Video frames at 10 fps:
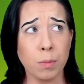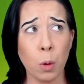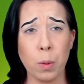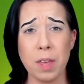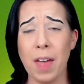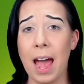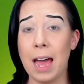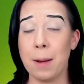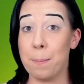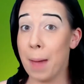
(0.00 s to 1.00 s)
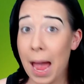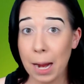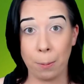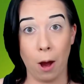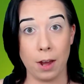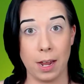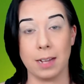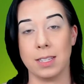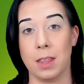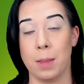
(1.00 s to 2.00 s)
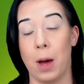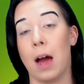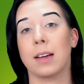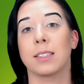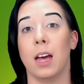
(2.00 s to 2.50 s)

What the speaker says: We've had MAC products in the box.